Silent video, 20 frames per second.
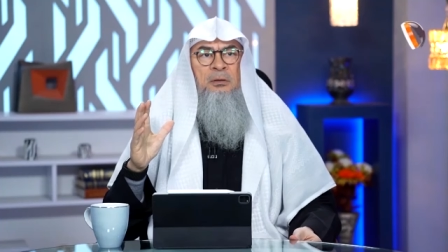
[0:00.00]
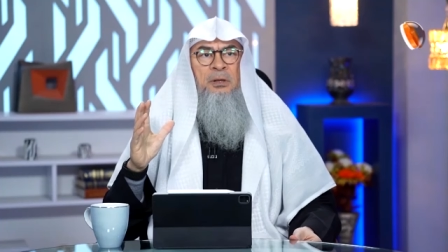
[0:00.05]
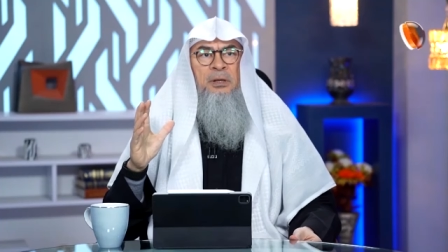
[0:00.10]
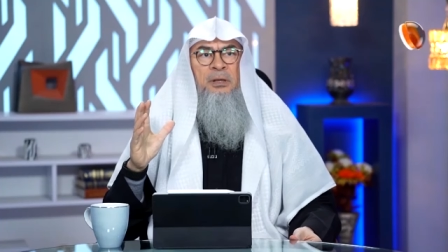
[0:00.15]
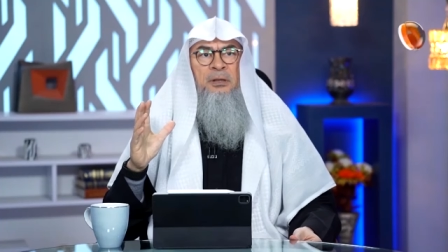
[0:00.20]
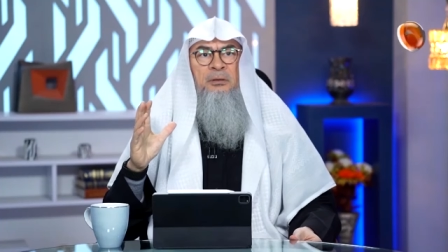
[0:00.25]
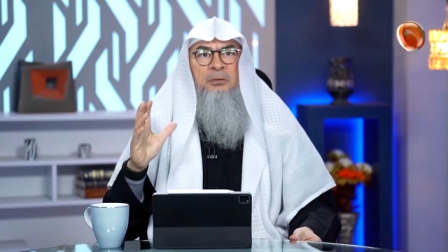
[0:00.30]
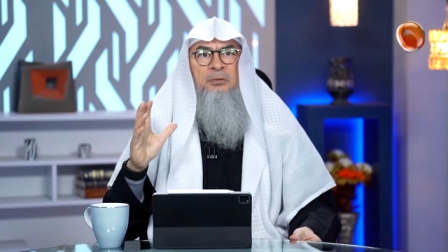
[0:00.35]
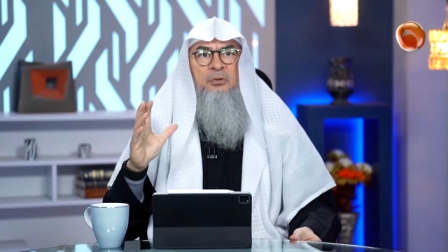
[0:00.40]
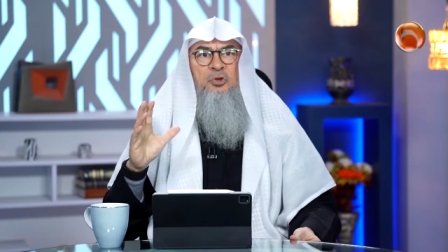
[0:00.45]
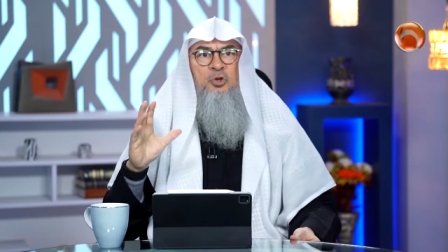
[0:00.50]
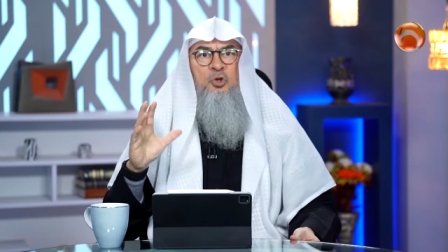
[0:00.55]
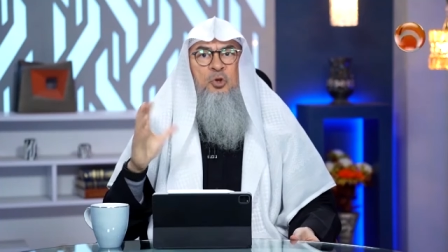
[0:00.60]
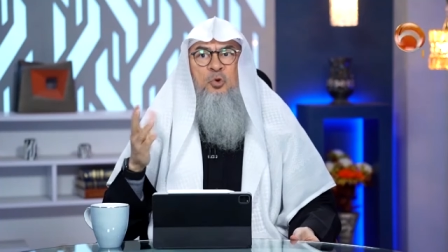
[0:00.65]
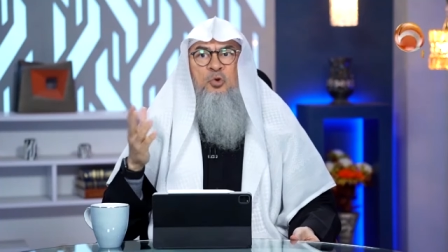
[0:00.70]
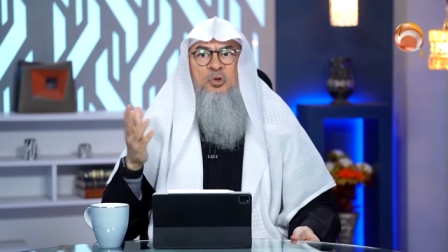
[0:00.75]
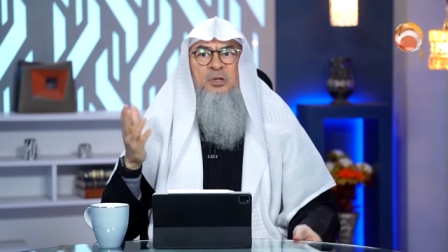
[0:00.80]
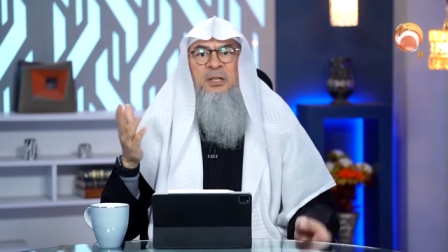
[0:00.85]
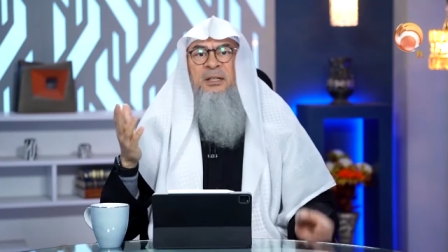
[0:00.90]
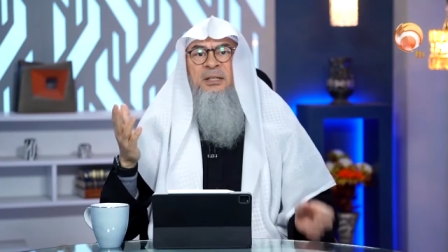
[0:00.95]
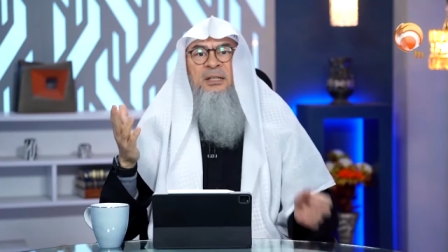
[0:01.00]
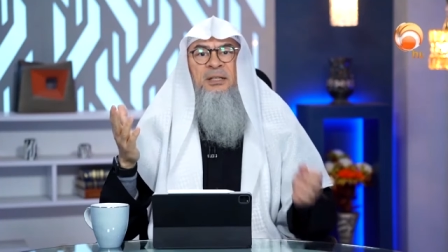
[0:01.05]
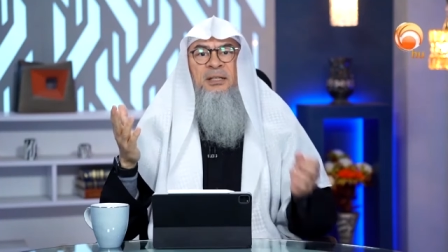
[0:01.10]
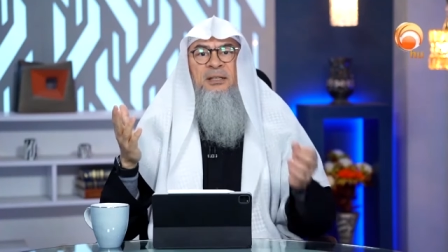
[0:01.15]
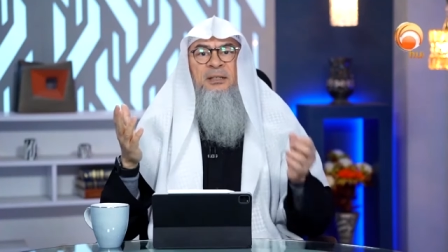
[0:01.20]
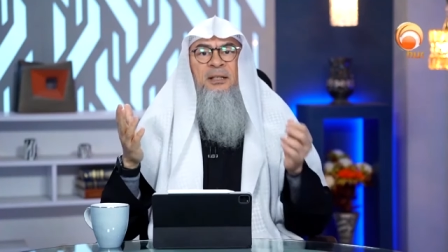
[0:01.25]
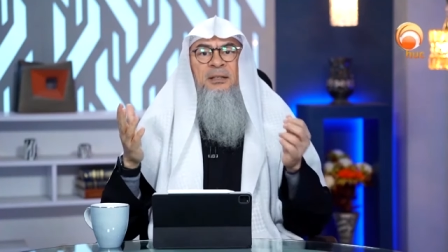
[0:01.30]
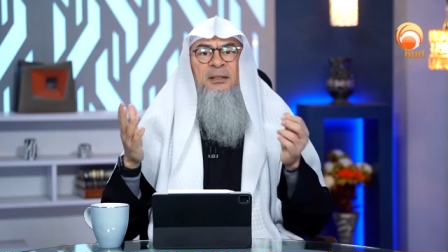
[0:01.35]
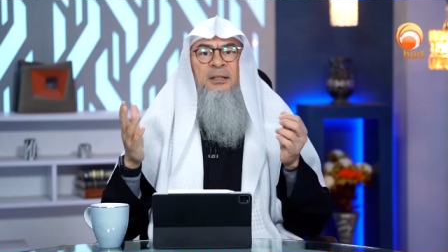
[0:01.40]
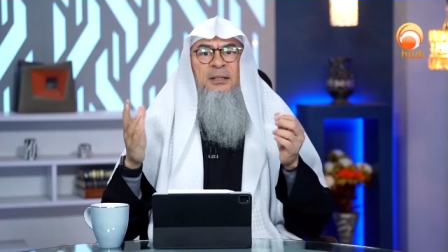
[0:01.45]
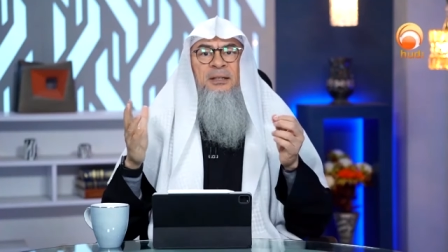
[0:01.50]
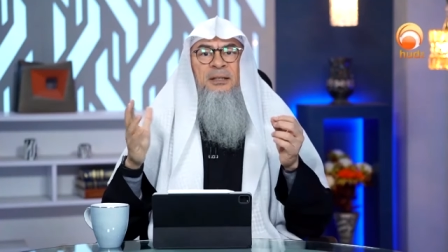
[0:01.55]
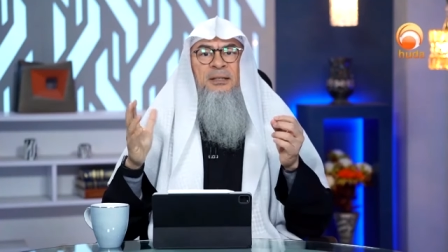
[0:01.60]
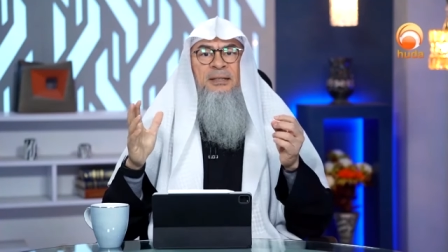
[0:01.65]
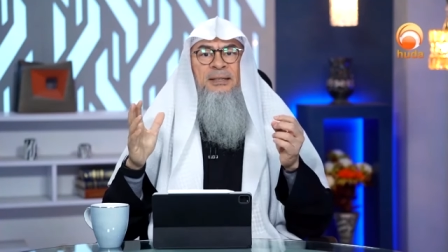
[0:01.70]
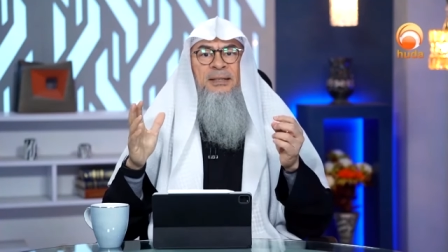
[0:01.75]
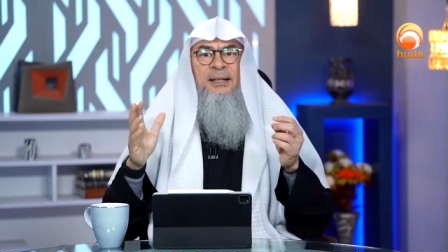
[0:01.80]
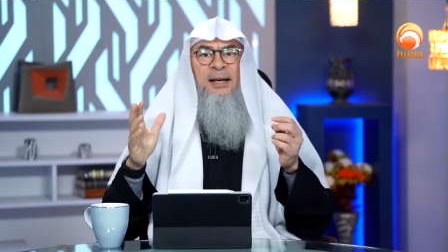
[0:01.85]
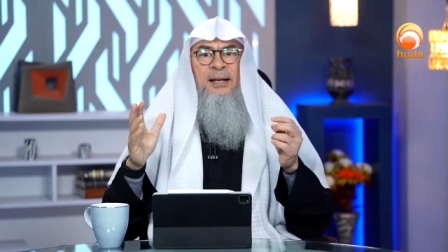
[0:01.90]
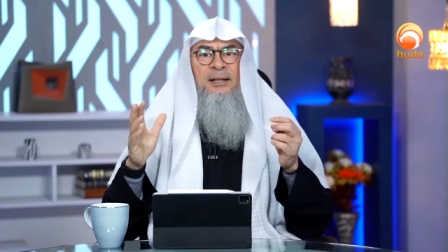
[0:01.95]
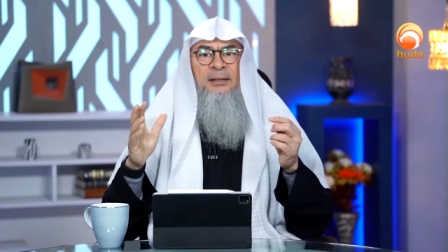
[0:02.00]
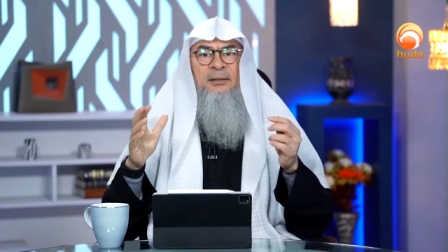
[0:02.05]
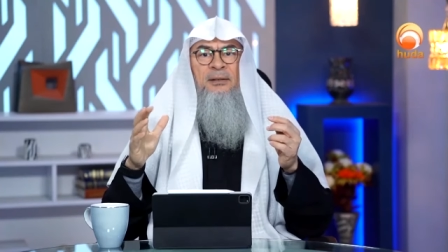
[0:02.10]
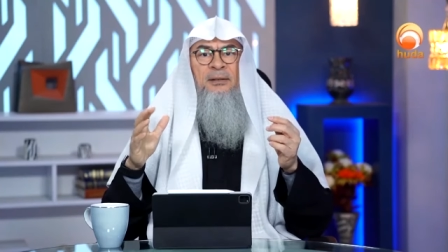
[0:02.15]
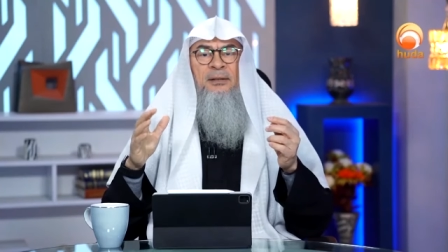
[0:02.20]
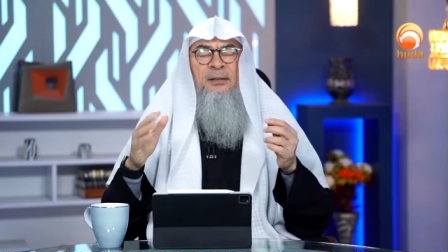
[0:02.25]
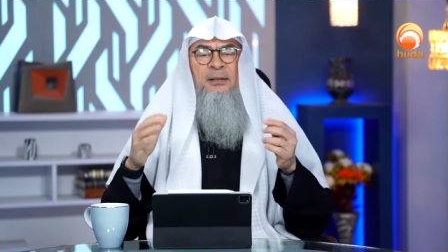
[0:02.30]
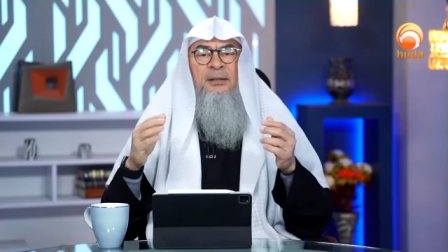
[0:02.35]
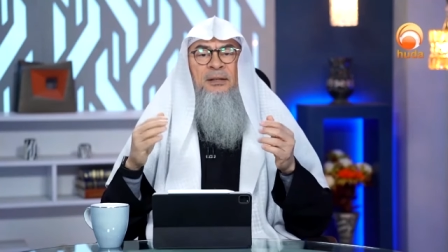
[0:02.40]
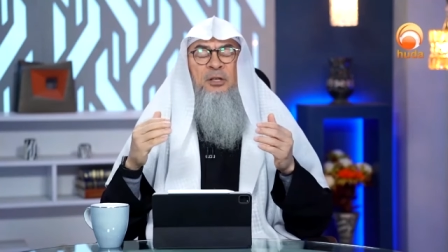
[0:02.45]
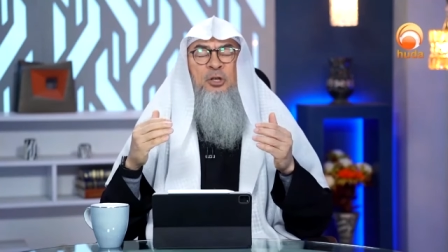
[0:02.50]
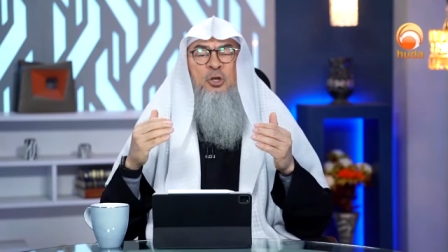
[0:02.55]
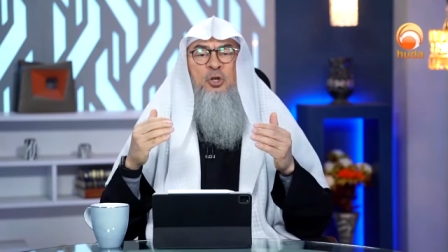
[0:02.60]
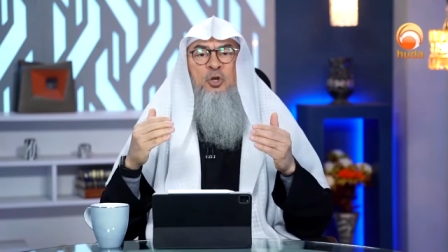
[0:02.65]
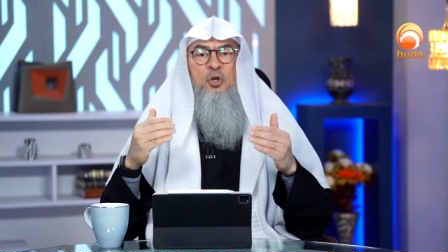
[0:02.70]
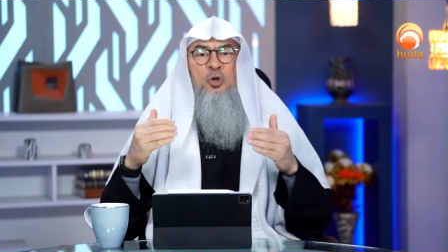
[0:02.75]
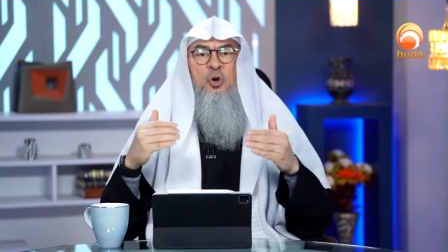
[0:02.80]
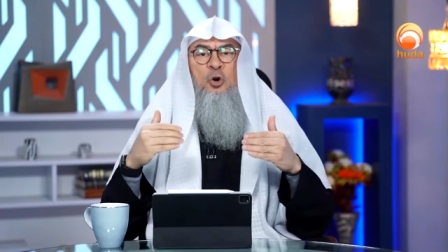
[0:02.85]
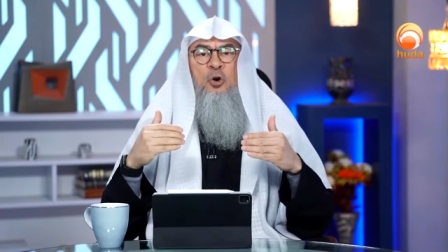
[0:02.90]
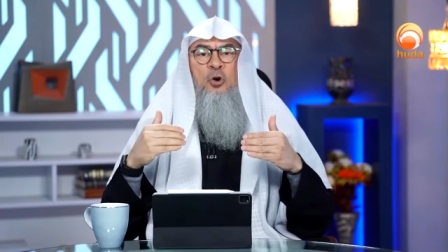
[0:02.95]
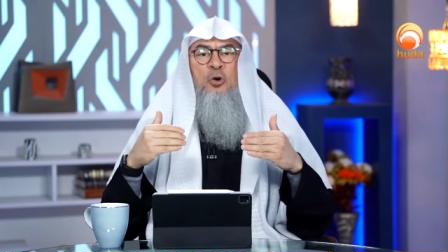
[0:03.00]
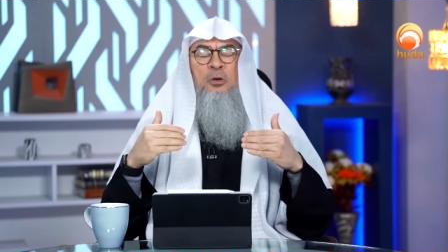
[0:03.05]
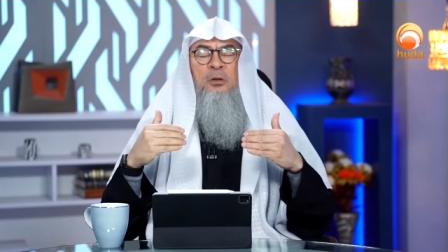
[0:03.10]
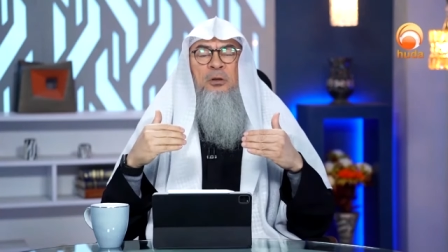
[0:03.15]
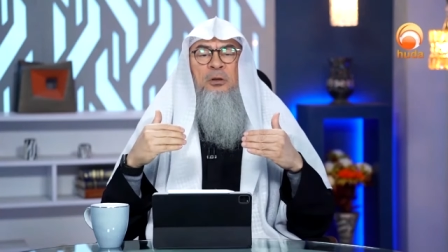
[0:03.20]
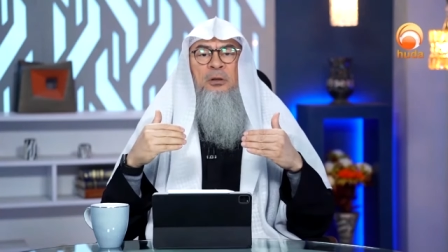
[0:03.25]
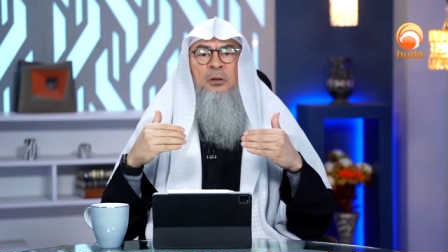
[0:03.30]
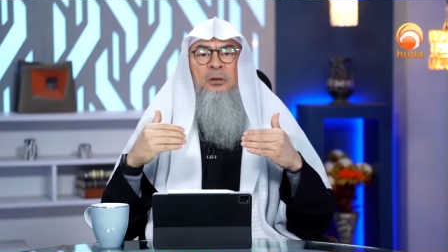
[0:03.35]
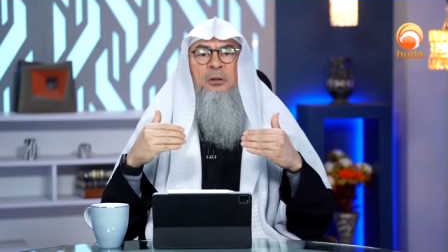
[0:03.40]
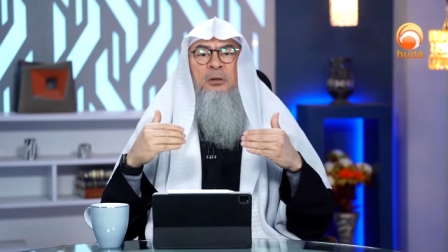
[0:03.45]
it shows that he did not understand, your